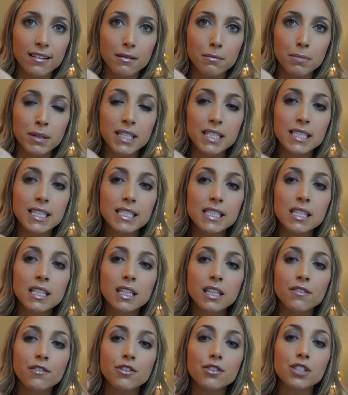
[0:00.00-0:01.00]
But it
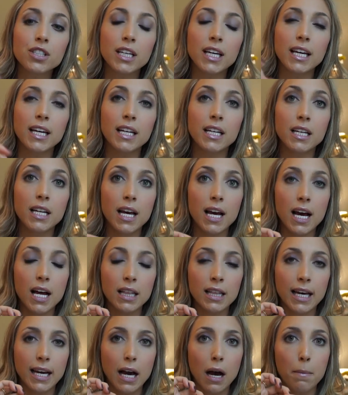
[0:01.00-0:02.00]
doesn't leave your skin
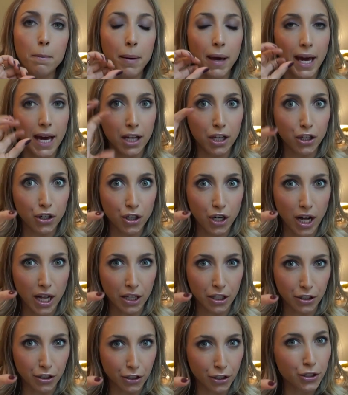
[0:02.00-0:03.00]
like a paler
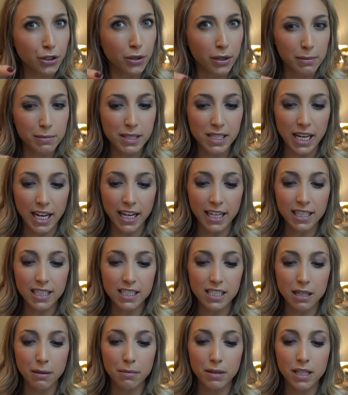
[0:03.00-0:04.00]
color, you know what I'm saying?
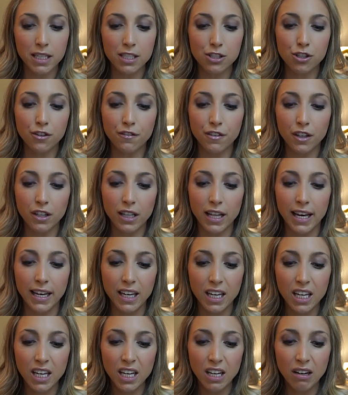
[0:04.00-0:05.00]
Because some of these you feel
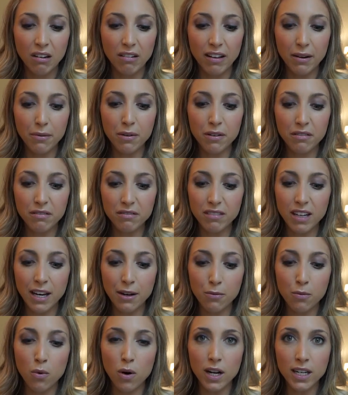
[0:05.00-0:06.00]
like, well,
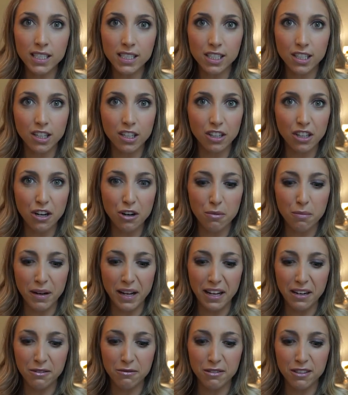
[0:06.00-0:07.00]
I want it to glow, but
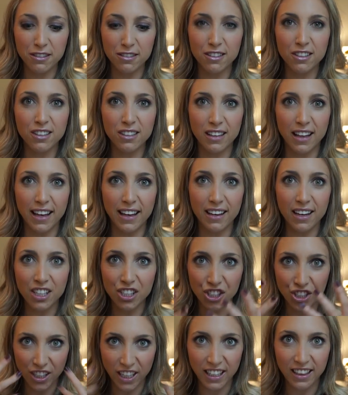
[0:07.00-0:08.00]
I don't want to look like a
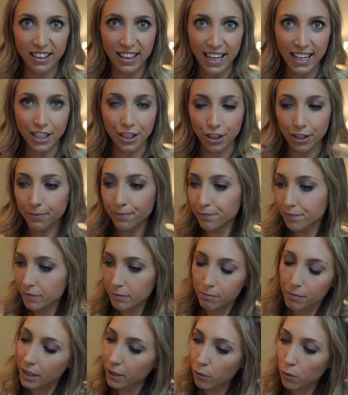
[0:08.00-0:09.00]
shade lighter.
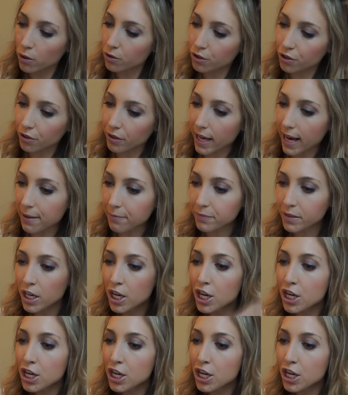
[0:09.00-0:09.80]
But it won't do that.